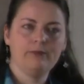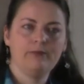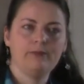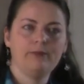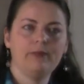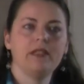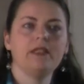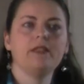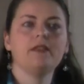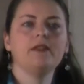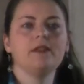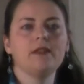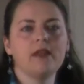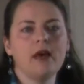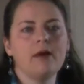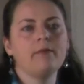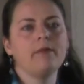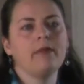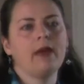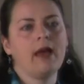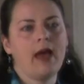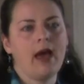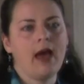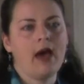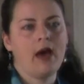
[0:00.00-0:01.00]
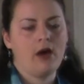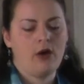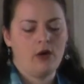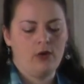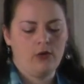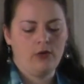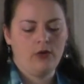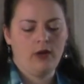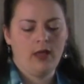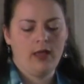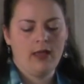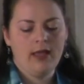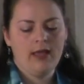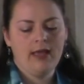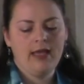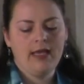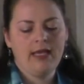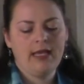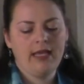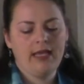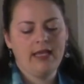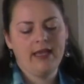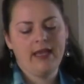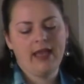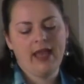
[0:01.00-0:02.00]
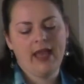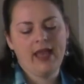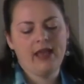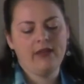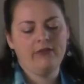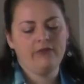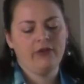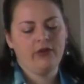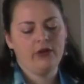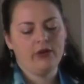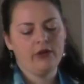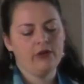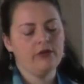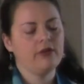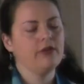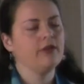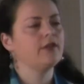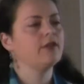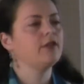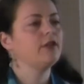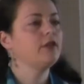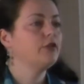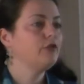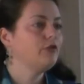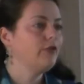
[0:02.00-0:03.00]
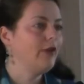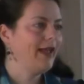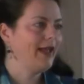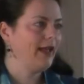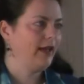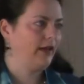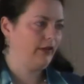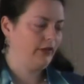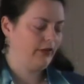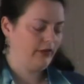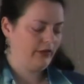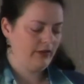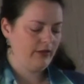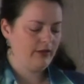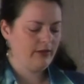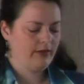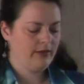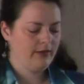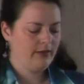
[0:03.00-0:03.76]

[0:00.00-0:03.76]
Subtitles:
but somehow he gave her the strength